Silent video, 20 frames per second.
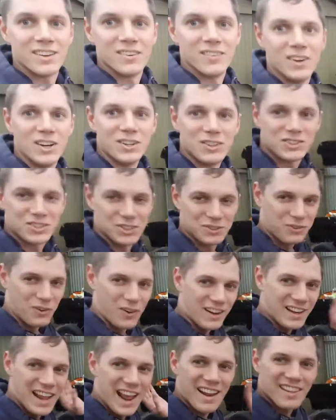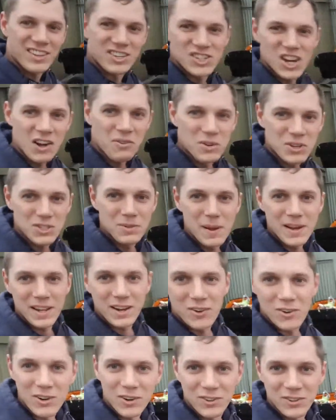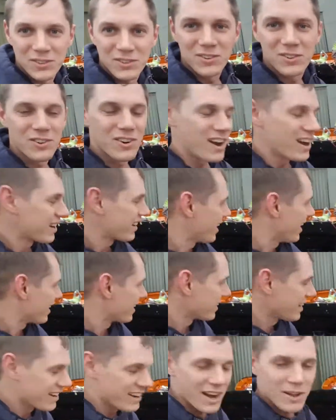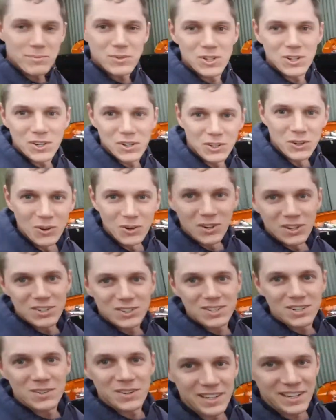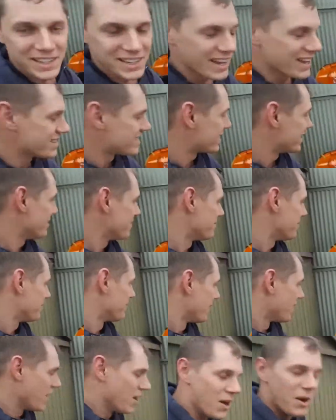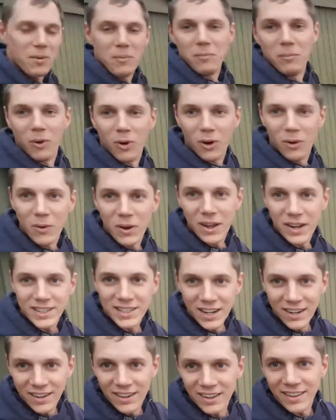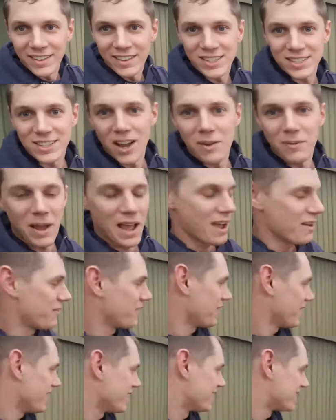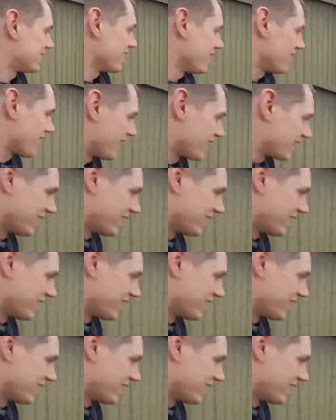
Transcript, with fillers: Well, she's finally out of the shed. We're just about to get her on a truck and get it up to Gawler so we can get some more work done on it. This time we're having the accelerator